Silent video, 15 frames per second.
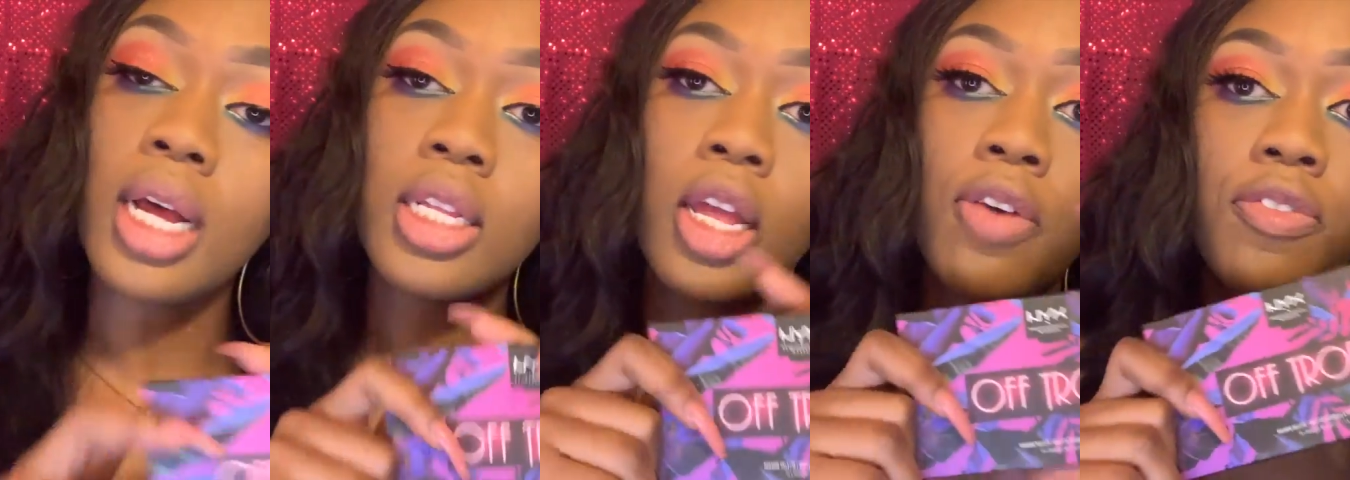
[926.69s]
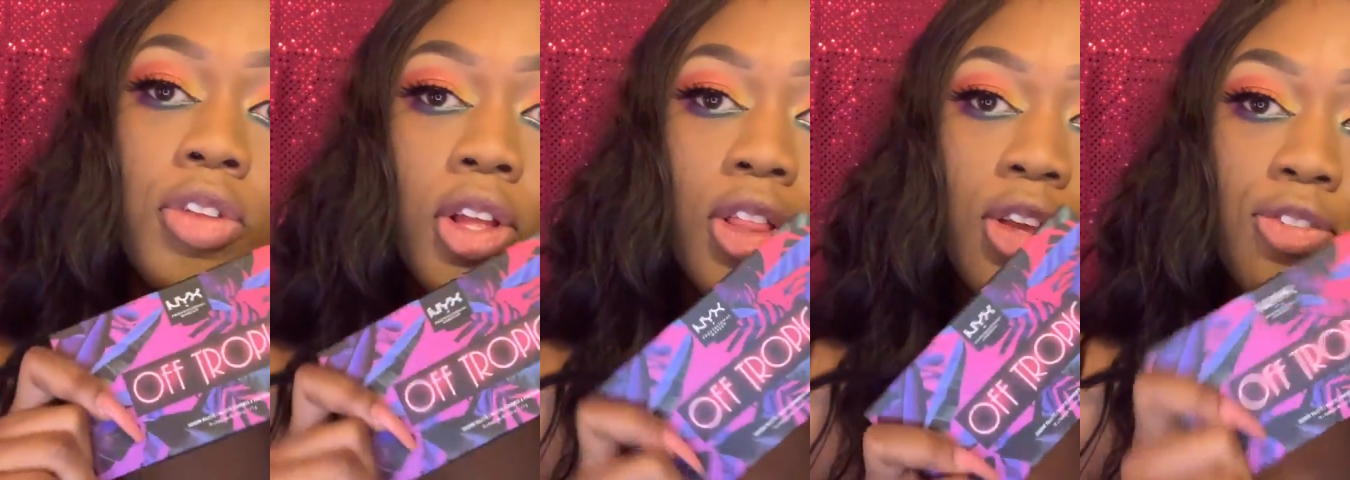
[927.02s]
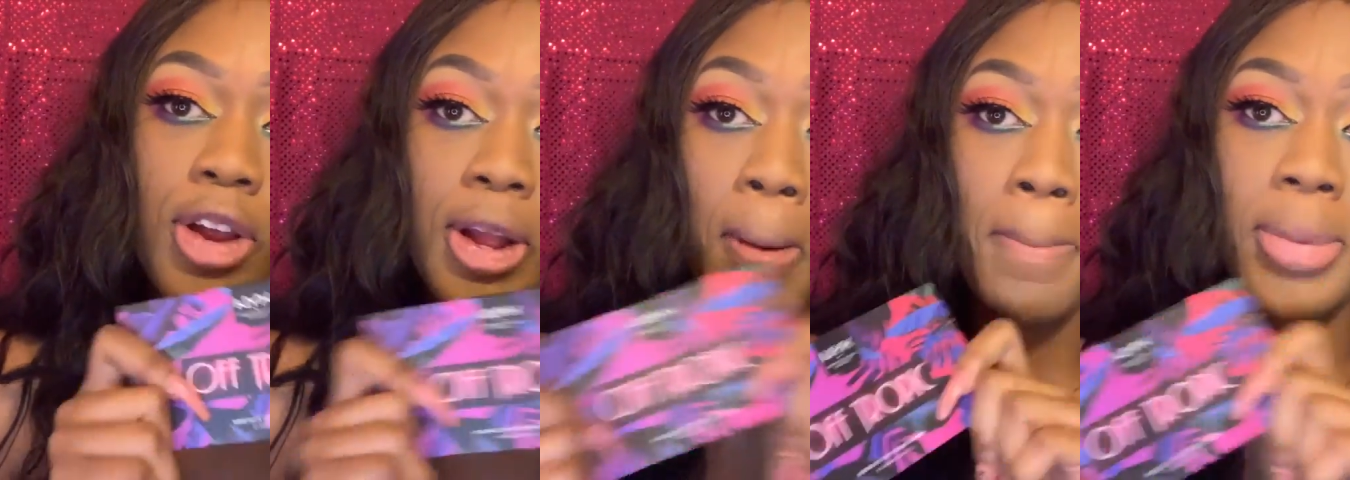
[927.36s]
I definitely
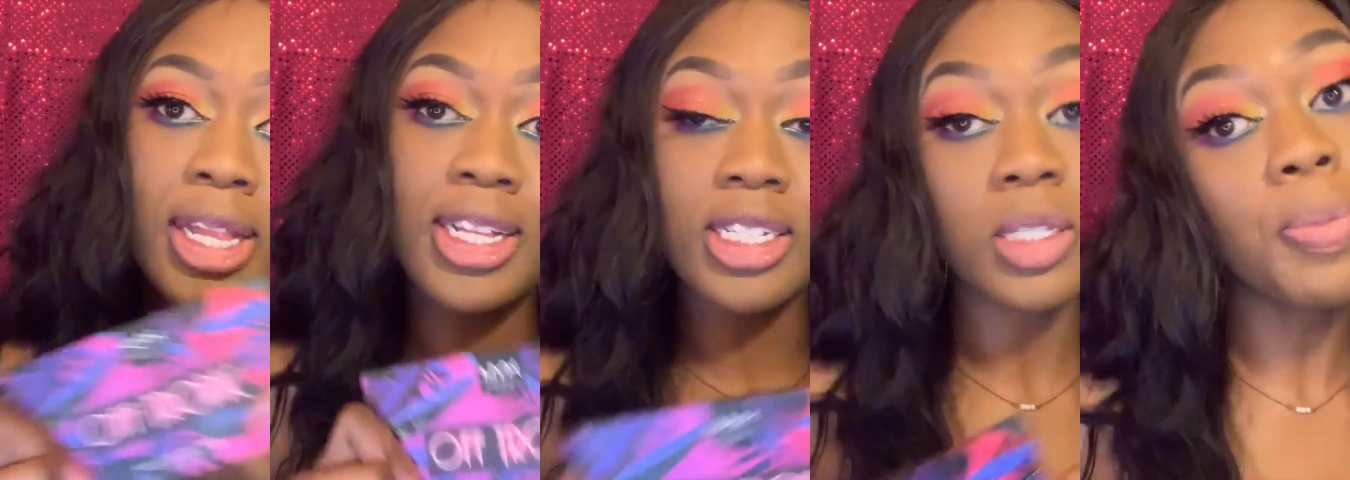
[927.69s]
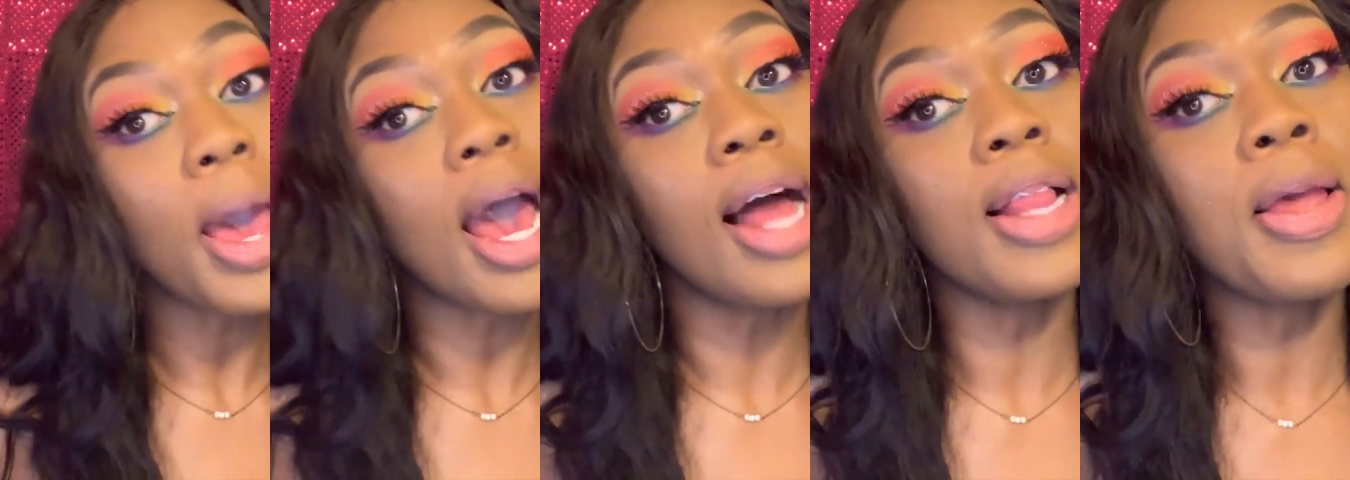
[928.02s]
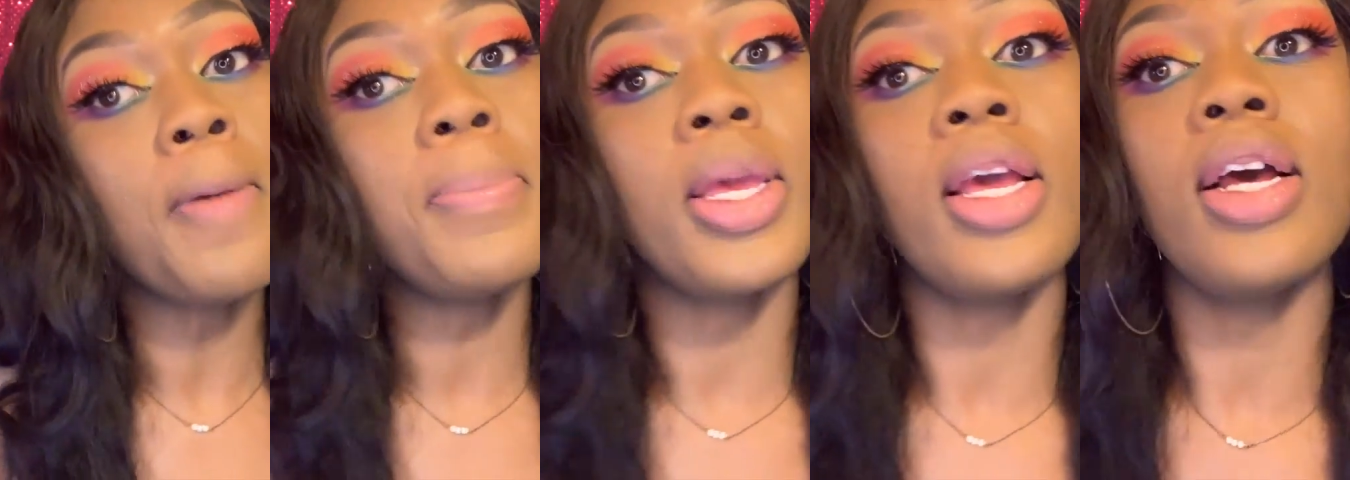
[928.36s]
recommend this
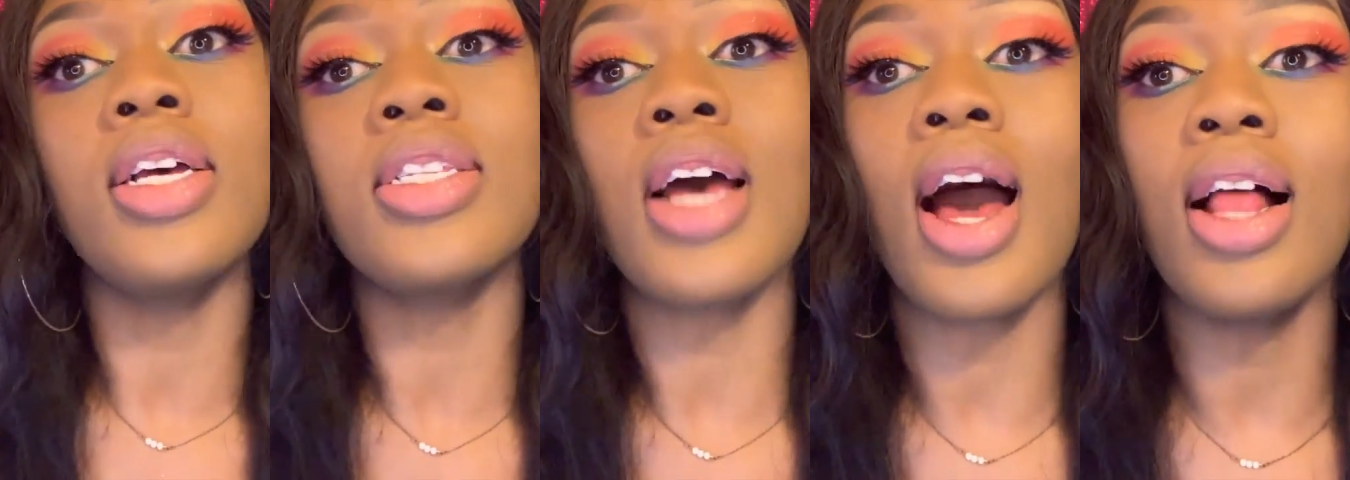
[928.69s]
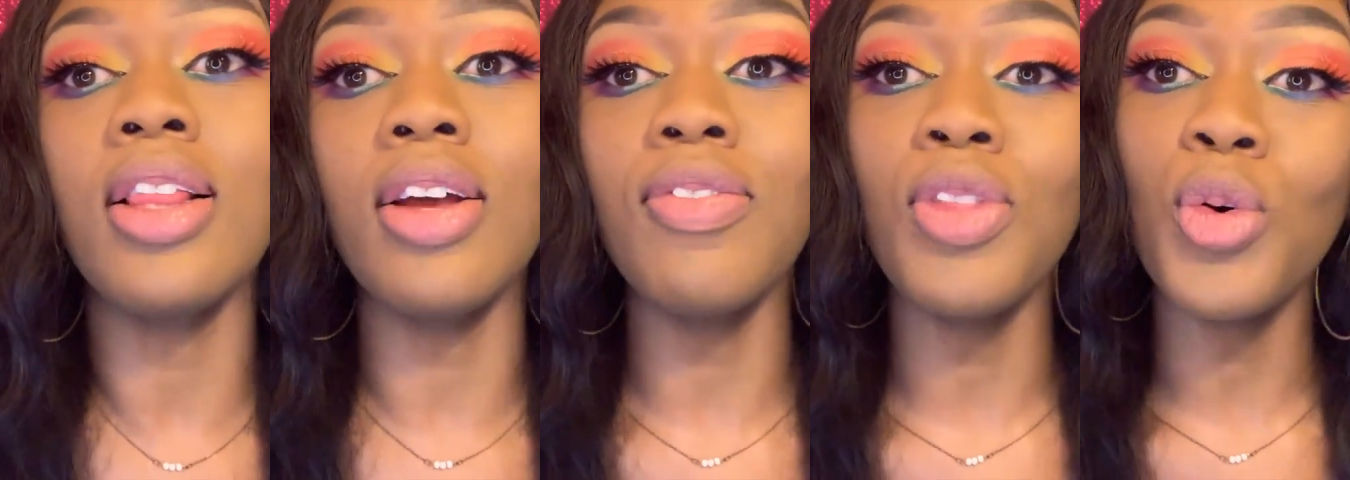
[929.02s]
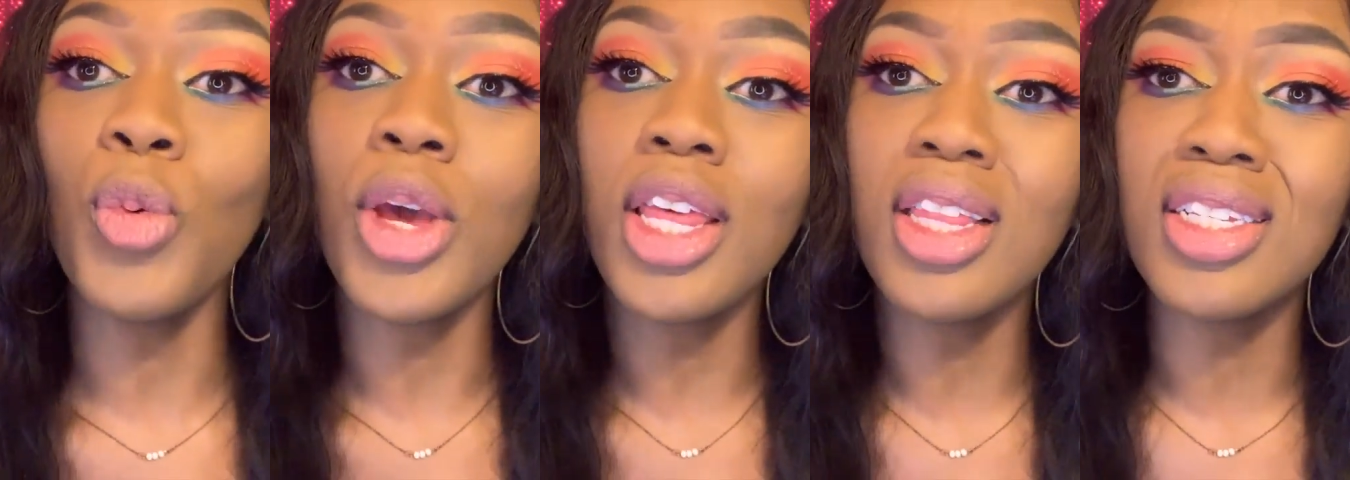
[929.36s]
palette because I love
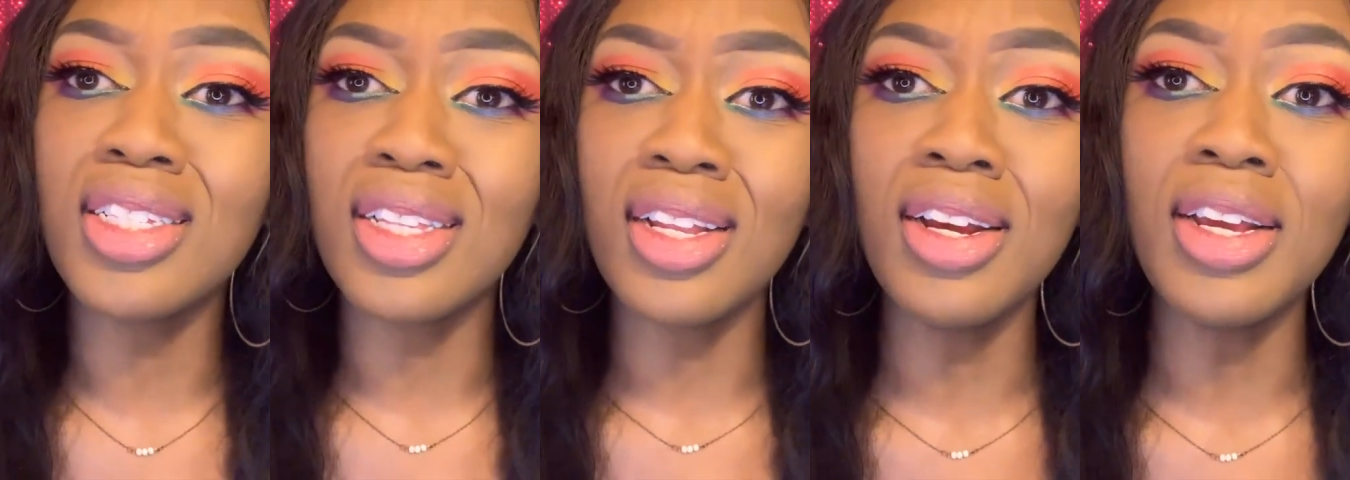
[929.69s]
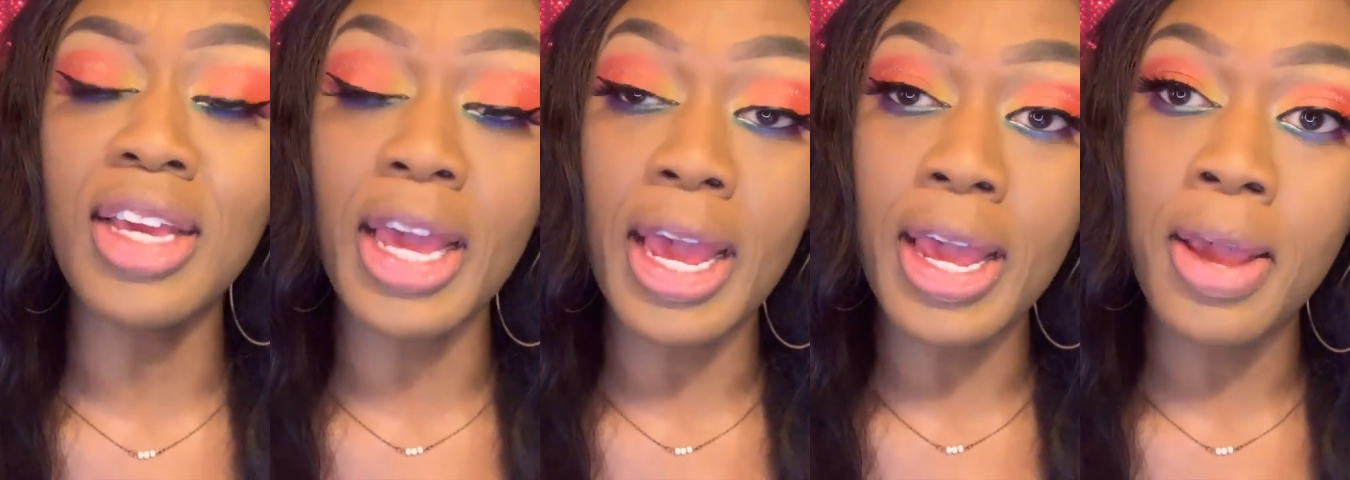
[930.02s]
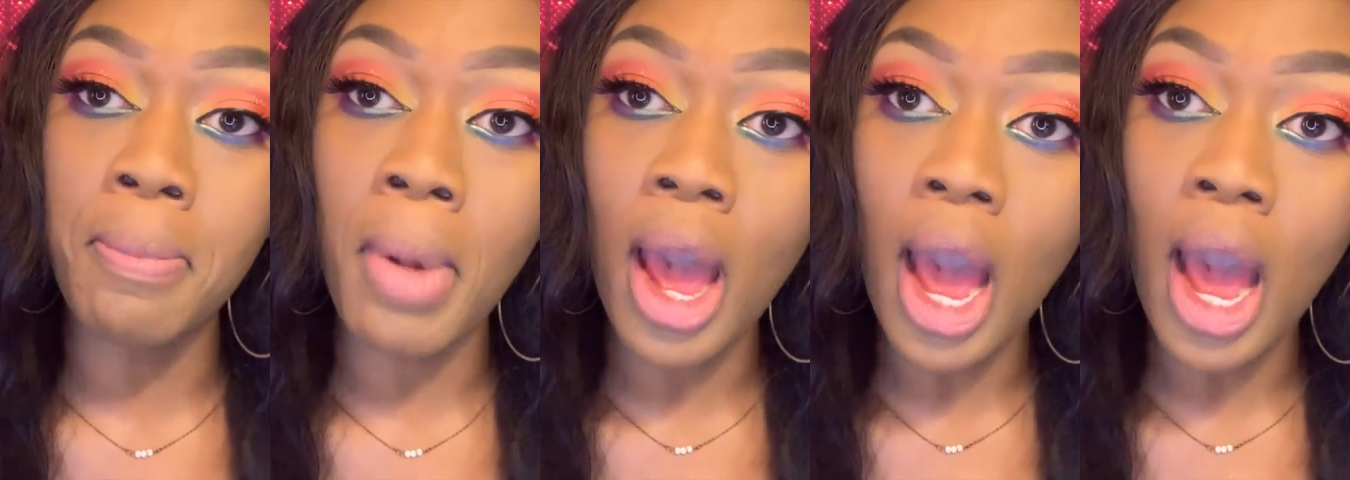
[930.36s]
the way this look came